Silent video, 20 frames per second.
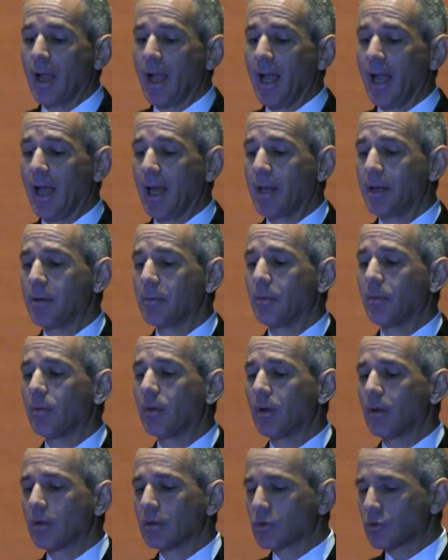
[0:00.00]

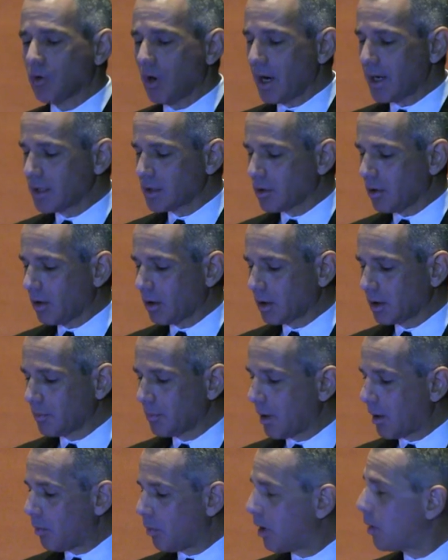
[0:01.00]
and try to talk a little
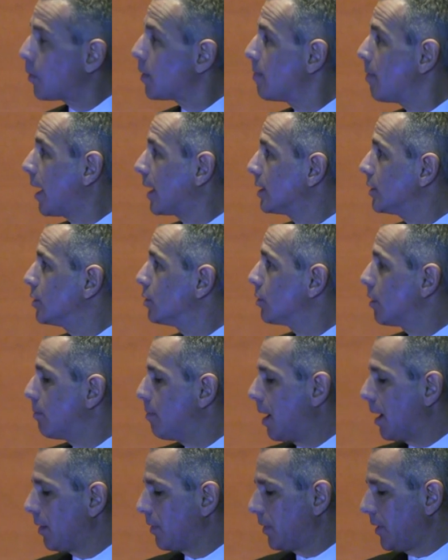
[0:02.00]
about what we might do
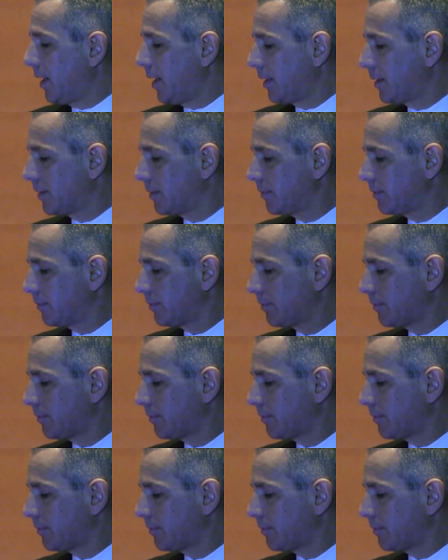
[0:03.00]
about that.